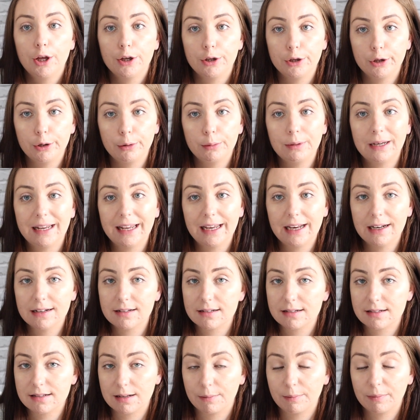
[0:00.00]
you need
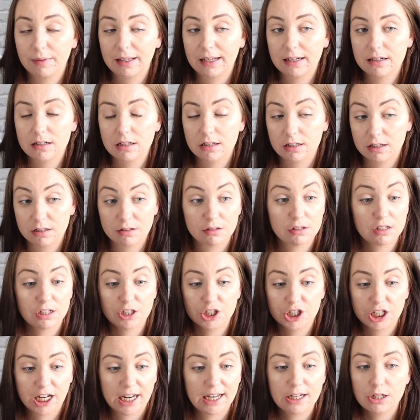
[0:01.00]
something to
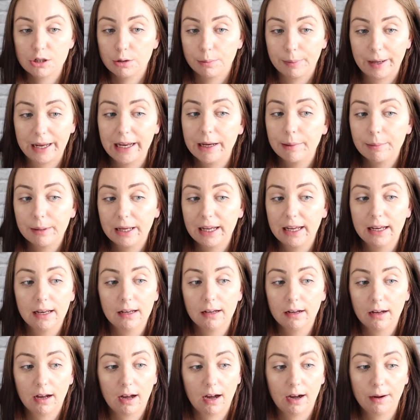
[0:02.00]
shade your baby.